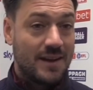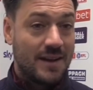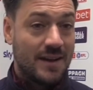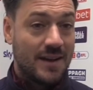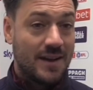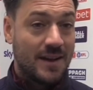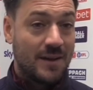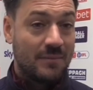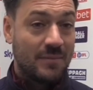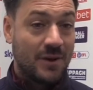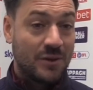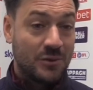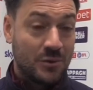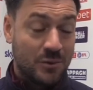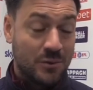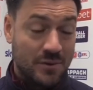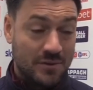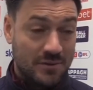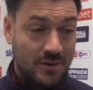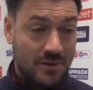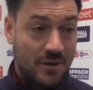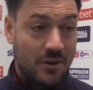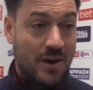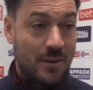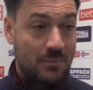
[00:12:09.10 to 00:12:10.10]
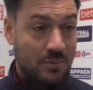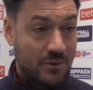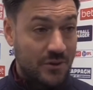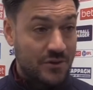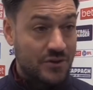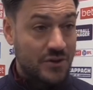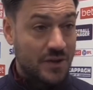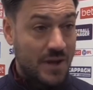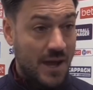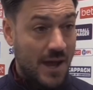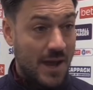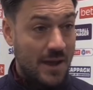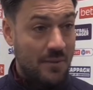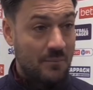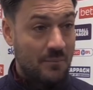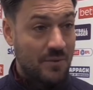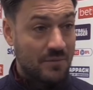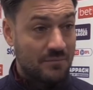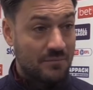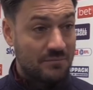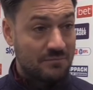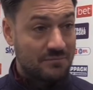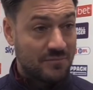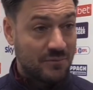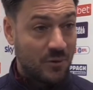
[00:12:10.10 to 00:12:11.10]
I knew it was a high-pressure
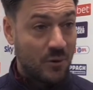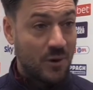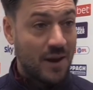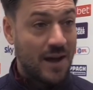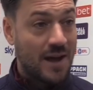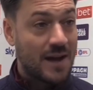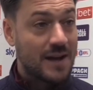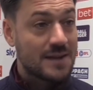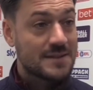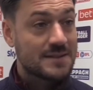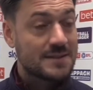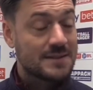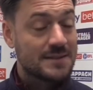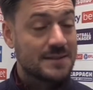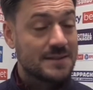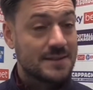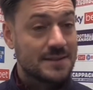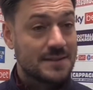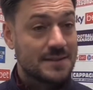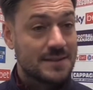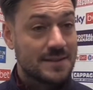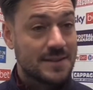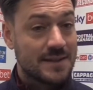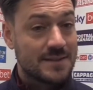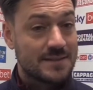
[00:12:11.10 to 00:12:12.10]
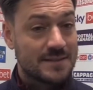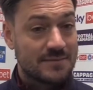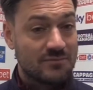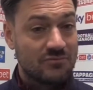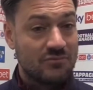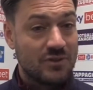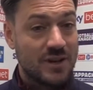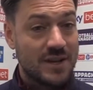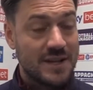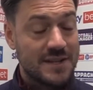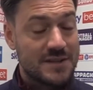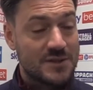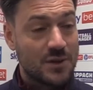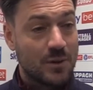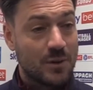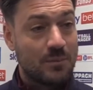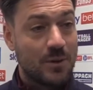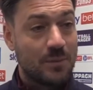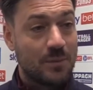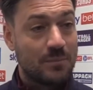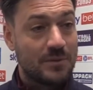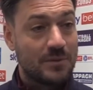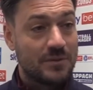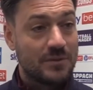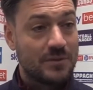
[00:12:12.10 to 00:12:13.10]
game, full house and against really top
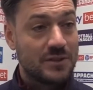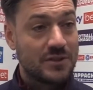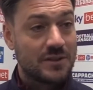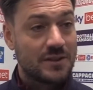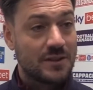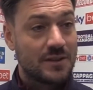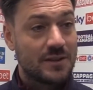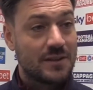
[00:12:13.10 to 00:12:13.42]
opposition.